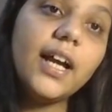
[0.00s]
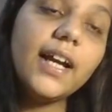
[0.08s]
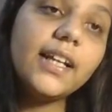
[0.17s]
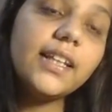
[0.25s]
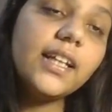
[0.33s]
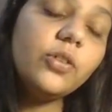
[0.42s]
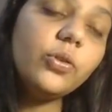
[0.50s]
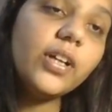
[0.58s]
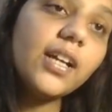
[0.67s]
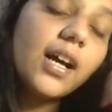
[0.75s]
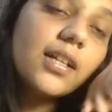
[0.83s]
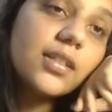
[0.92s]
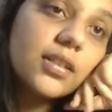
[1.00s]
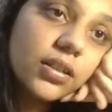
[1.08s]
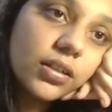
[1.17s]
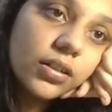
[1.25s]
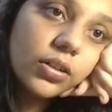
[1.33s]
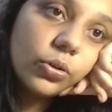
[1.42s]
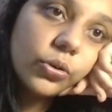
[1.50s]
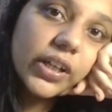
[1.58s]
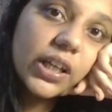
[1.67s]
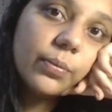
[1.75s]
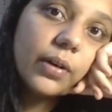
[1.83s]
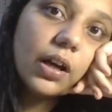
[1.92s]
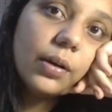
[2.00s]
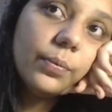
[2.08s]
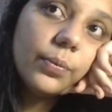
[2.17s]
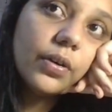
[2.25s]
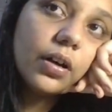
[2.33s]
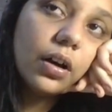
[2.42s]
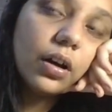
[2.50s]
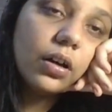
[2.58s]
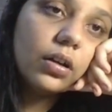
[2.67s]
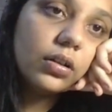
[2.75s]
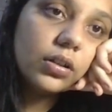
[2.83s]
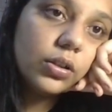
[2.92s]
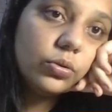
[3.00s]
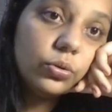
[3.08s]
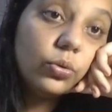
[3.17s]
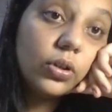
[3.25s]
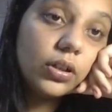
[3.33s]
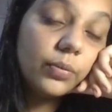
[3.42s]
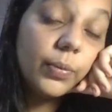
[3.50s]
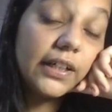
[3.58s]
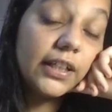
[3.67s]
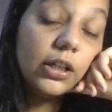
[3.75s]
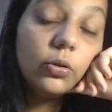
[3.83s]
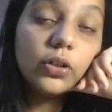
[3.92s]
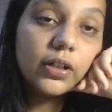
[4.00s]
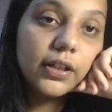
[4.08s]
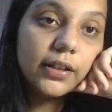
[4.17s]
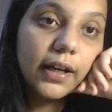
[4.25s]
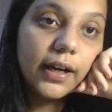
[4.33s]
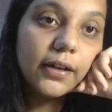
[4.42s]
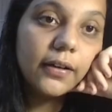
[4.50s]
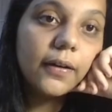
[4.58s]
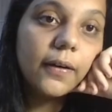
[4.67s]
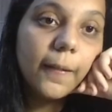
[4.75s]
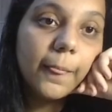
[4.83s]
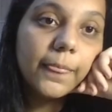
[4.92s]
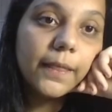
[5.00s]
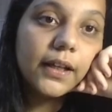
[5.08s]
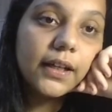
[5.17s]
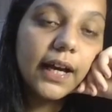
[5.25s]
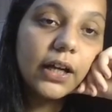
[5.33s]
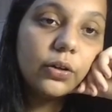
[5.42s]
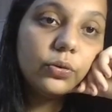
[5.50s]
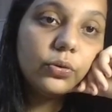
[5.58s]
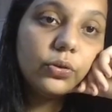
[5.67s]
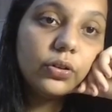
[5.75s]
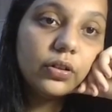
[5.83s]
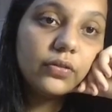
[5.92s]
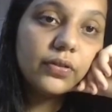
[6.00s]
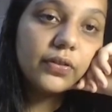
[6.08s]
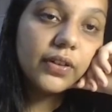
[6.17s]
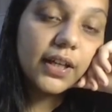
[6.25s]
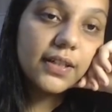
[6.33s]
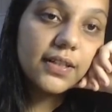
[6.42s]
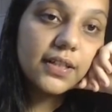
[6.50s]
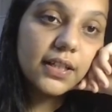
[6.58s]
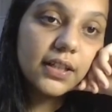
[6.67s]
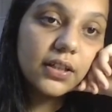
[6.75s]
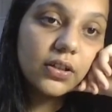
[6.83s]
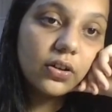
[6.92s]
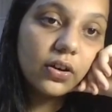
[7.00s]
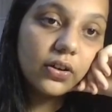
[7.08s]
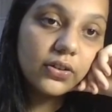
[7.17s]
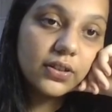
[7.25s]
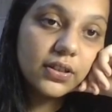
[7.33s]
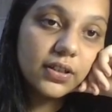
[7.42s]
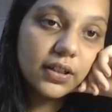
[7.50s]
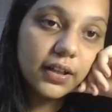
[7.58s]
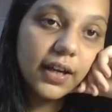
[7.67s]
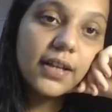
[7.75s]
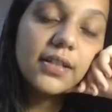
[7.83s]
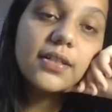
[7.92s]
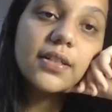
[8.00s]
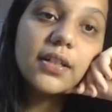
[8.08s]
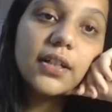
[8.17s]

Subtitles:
And then you can ask, okay ma'am, you told particularly that in anode we can see the oxygen gas